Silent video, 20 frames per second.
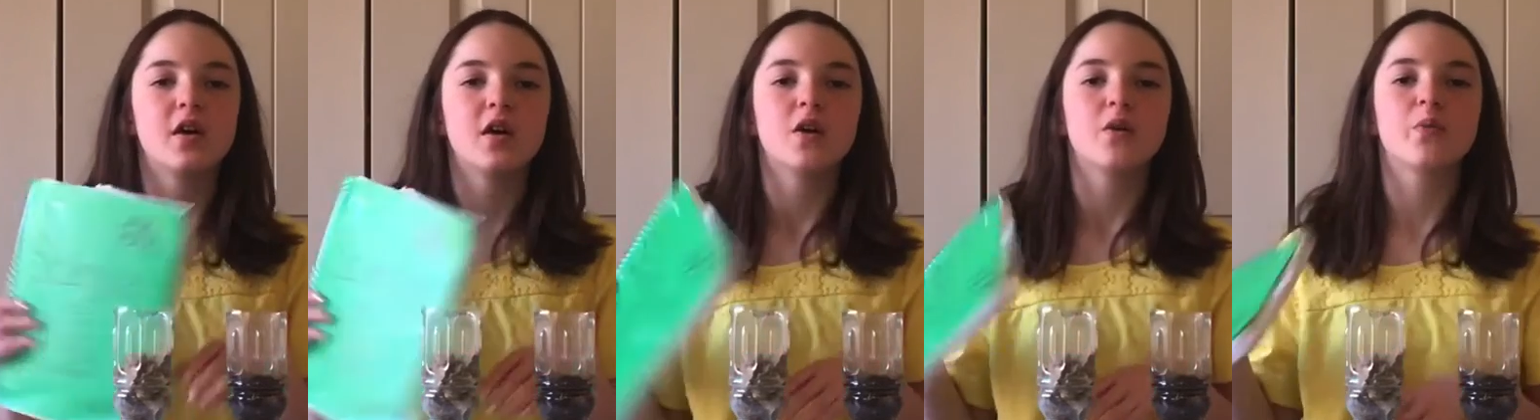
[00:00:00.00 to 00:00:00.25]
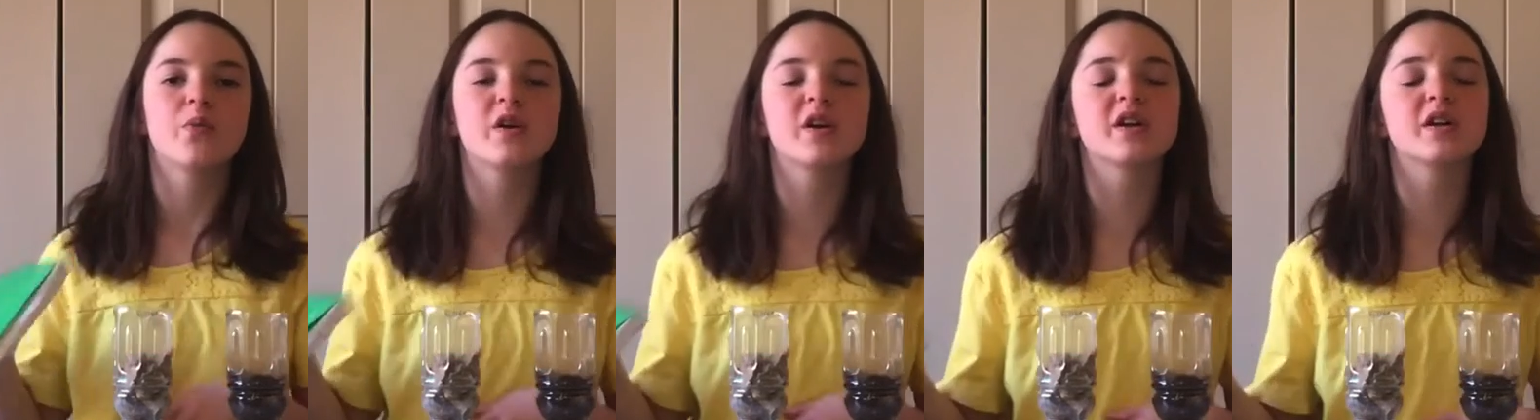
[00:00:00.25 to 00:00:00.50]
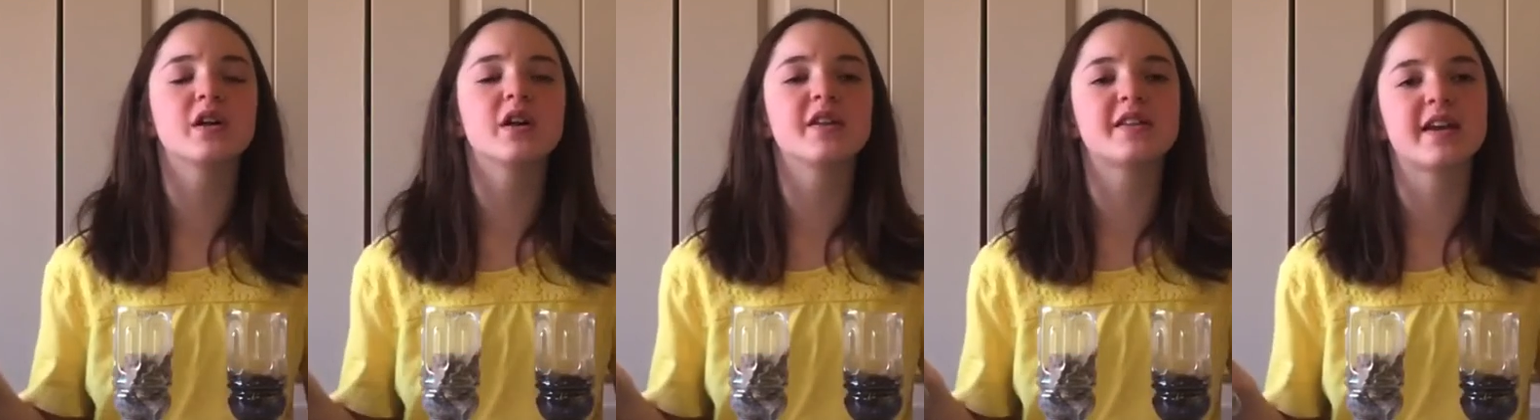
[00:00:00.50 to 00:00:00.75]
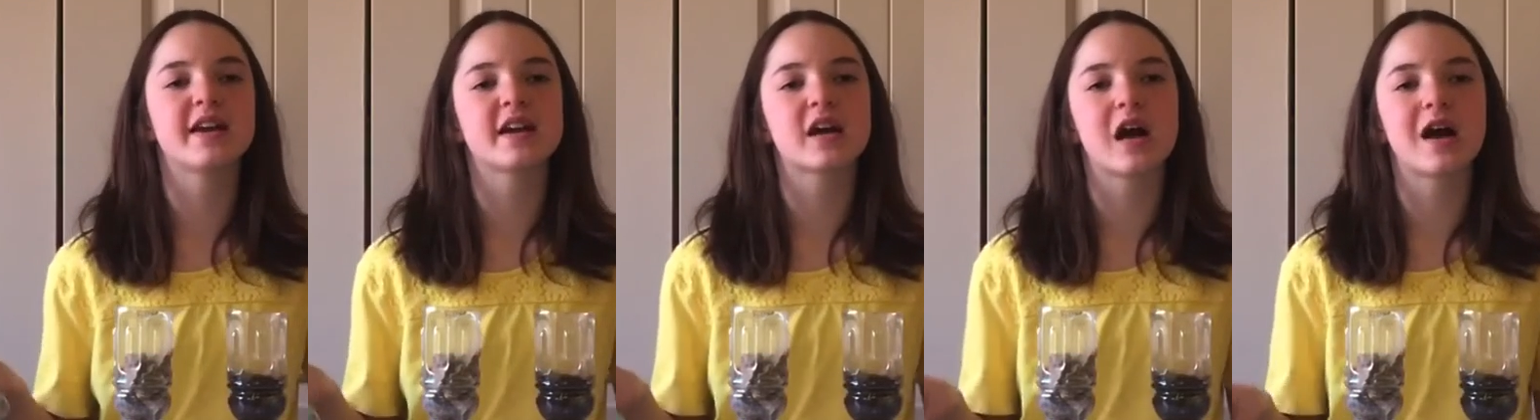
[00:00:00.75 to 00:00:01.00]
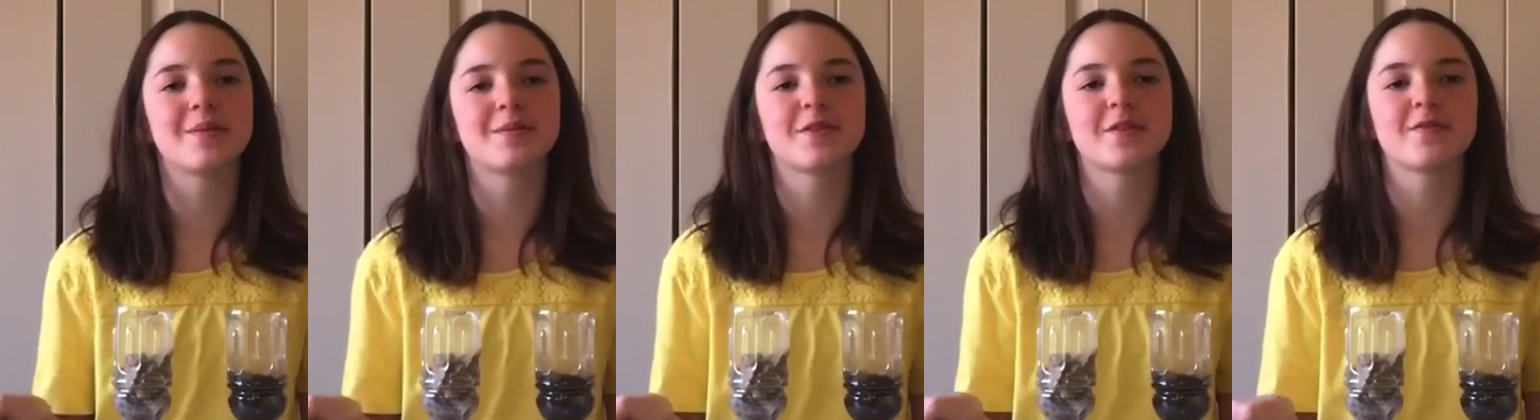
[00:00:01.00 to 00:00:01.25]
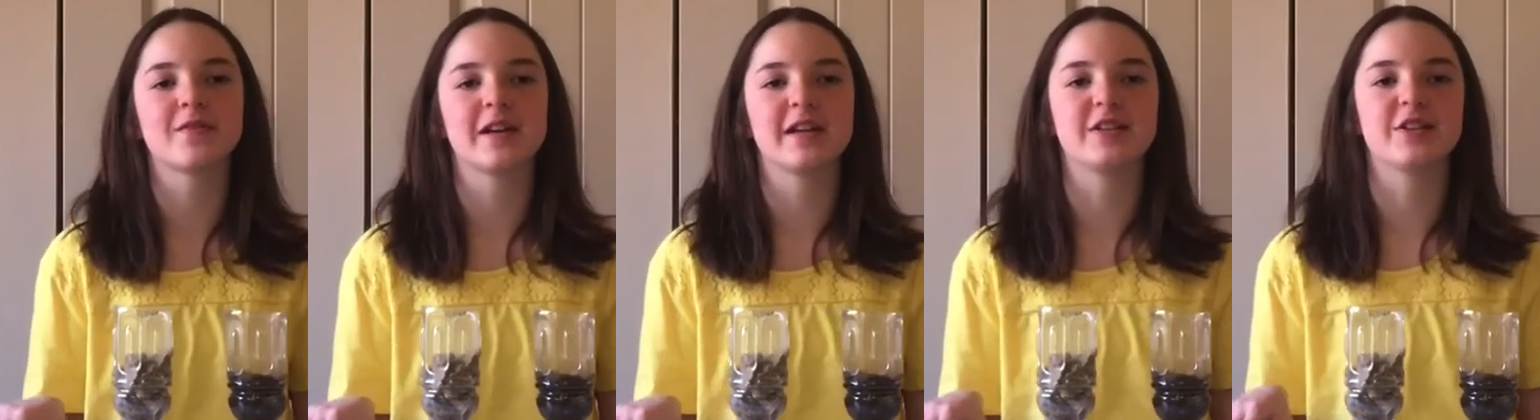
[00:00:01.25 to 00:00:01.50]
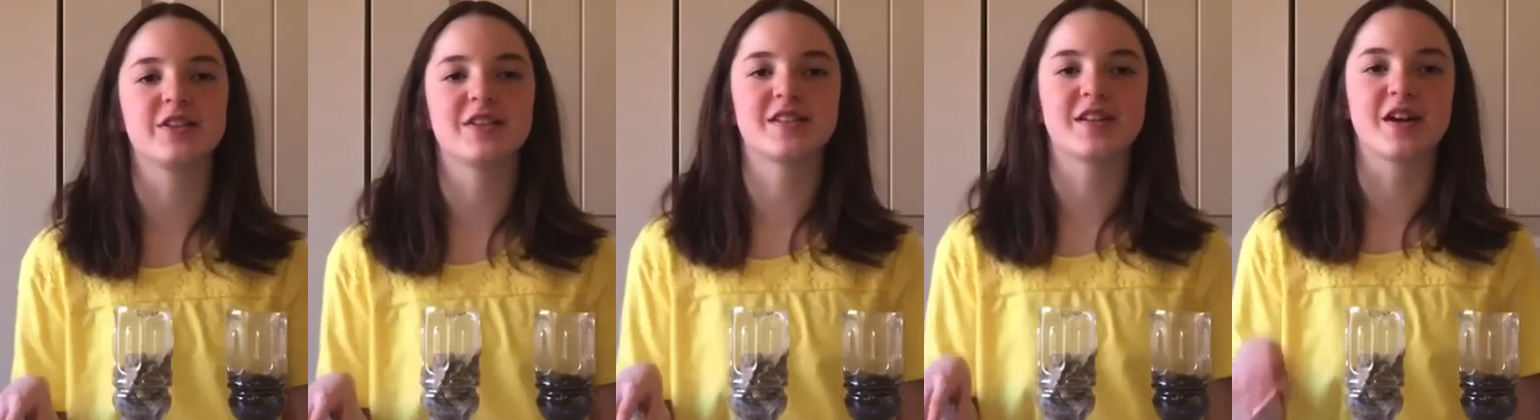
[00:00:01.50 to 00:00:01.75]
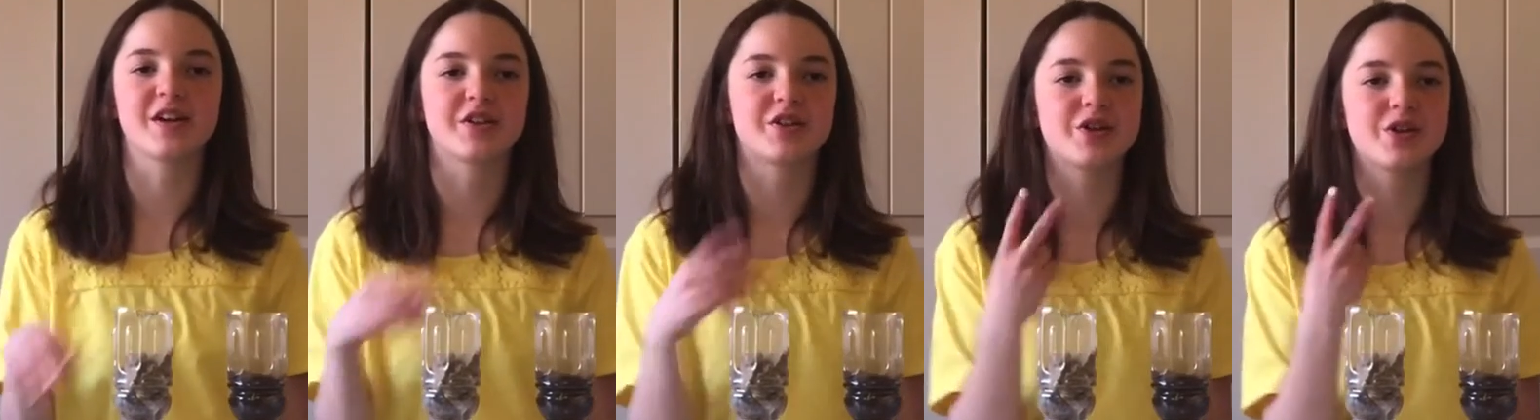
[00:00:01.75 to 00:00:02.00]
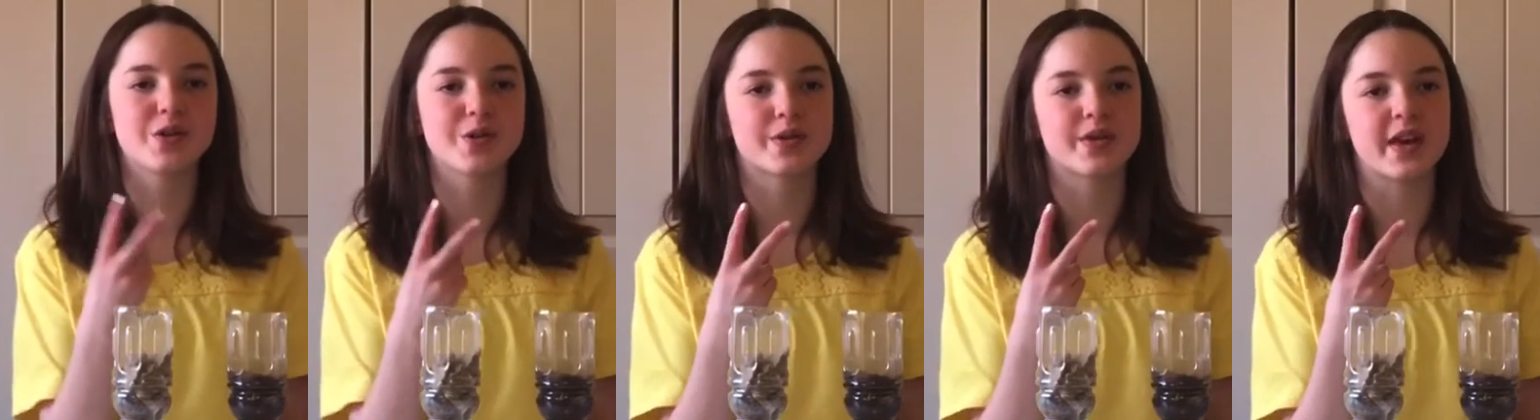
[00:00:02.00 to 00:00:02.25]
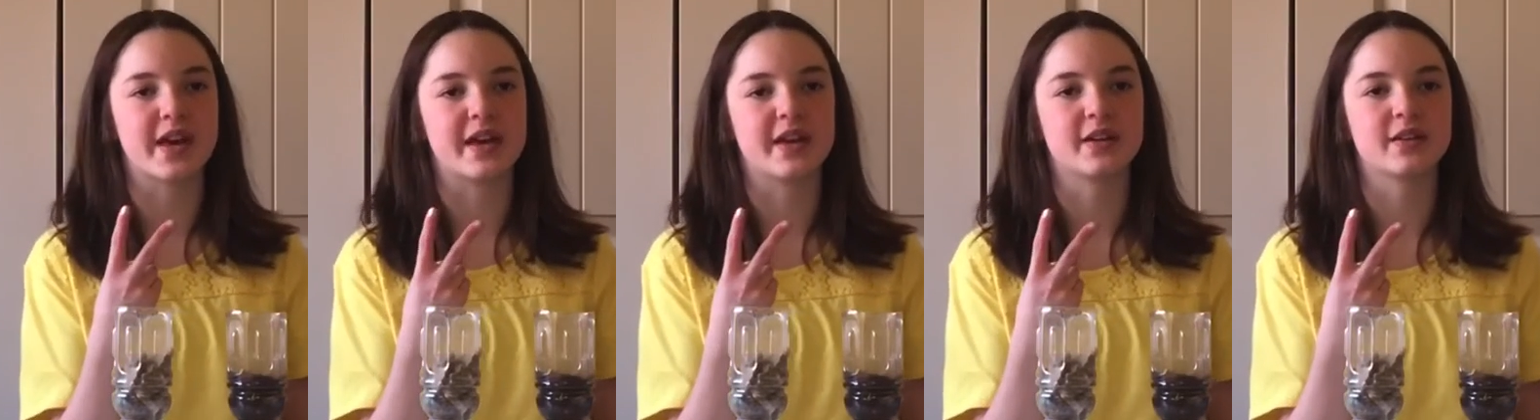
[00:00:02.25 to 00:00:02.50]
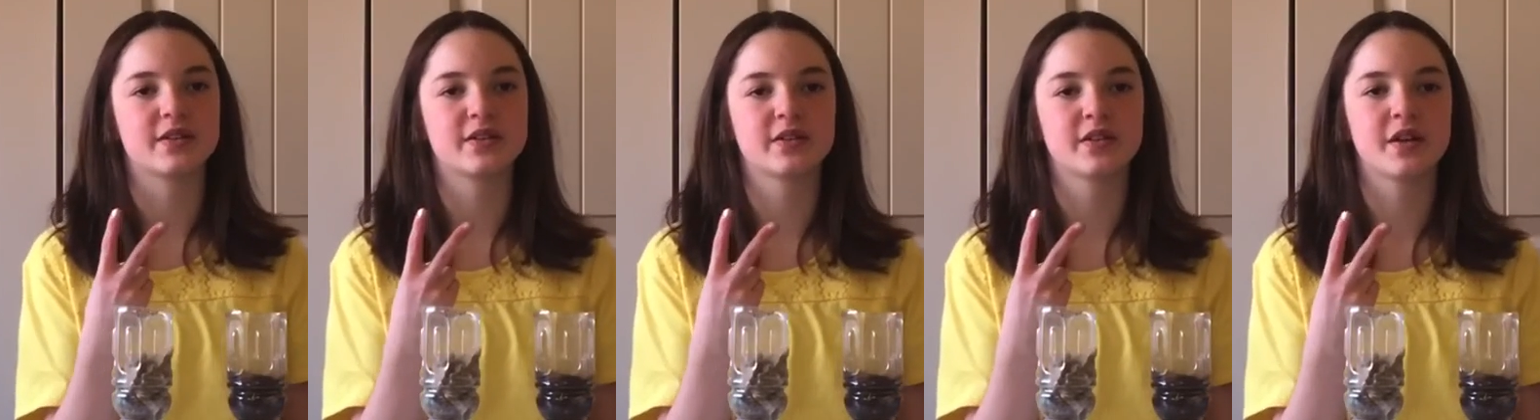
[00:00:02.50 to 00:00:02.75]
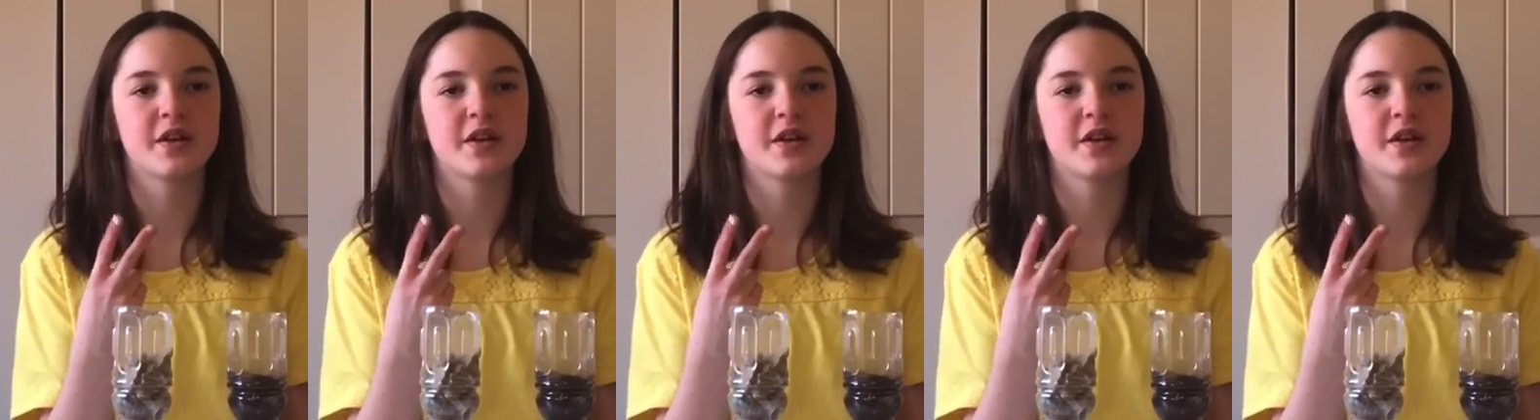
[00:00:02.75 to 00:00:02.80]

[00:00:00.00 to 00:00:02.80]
We're going to take observations on 2 things: